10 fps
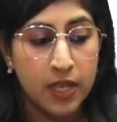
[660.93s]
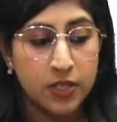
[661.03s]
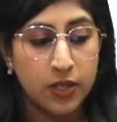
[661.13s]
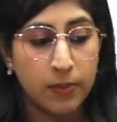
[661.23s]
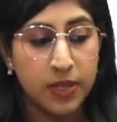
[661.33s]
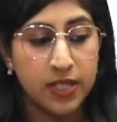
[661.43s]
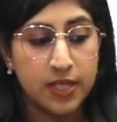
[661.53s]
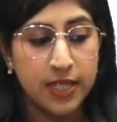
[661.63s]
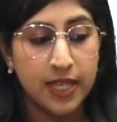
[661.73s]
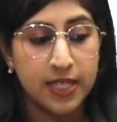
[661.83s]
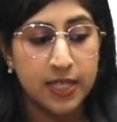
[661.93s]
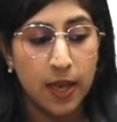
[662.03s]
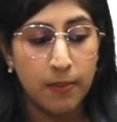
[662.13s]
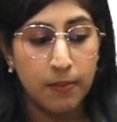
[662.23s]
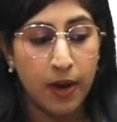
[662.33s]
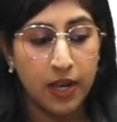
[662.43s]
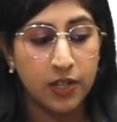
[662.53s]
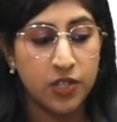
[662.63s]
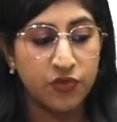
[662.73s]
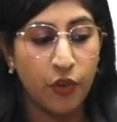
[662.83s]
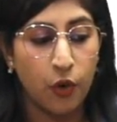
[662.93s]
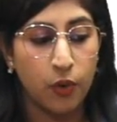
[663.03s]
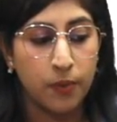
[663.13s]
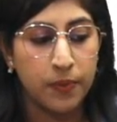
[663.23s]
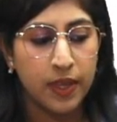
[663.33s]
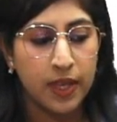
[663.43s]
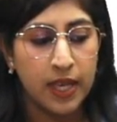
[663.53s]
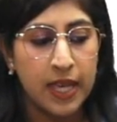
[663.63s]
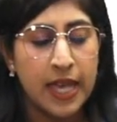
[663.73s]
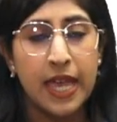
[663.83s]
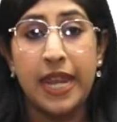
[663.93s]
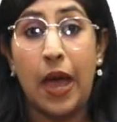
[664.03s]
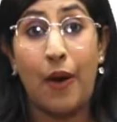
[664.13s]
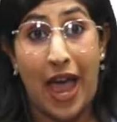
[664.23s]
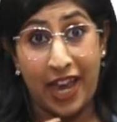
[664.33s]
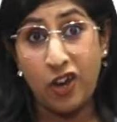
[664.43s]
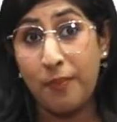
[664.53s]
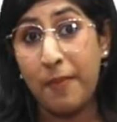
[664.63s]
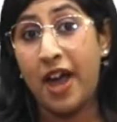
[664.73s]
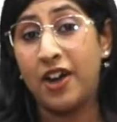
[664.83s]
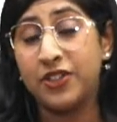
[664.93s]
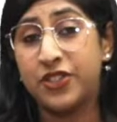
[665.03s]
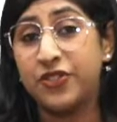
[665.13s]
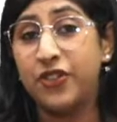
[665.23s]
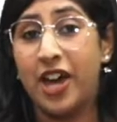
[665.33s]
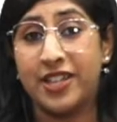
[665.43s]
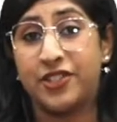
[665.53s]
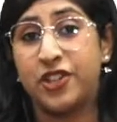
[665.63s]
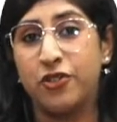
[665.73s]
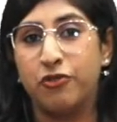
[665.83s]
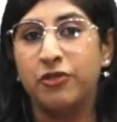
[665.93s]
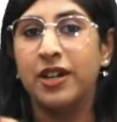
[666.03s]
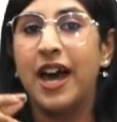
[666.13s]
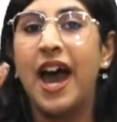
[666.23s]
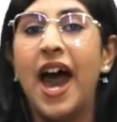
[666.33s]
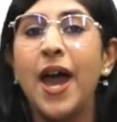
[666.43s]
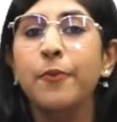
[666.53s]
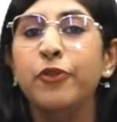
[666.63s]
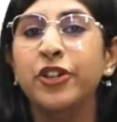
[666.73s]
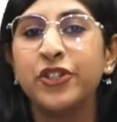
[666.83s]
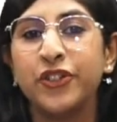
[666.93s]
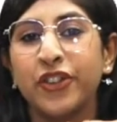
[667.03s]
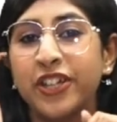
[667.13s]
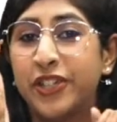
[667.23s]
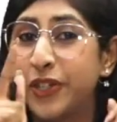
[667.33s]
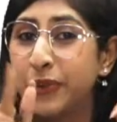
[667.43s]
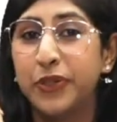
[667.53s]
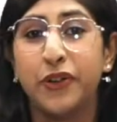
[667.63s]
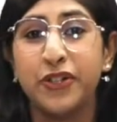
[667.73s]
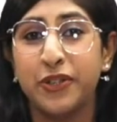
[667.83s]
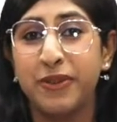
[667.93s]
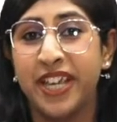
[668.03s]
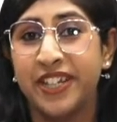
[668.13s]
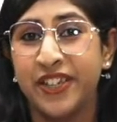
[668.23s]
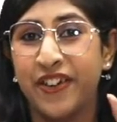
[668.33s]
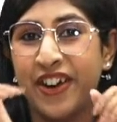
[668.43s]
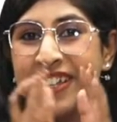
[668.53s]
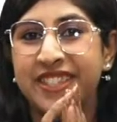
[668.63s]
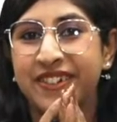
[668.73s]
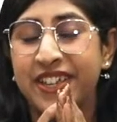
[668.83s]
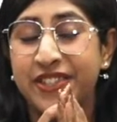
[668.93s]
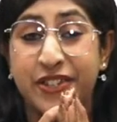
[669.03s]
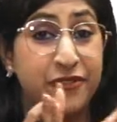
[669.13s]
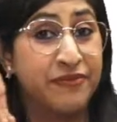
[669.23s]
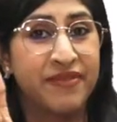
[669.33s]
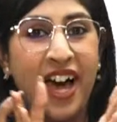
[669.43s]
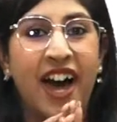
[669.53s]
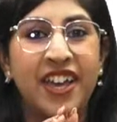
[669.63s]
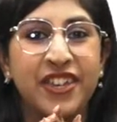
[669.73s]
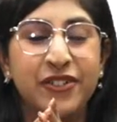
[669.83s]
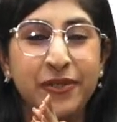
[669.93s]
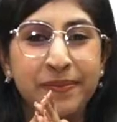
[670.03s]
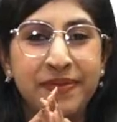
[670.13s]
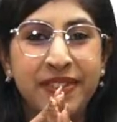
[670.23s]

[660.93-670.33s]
So that means 6 minus 4. Now, I got my answer as 2. I'm pretty sure that you would also be getting your answer as 2. Are you?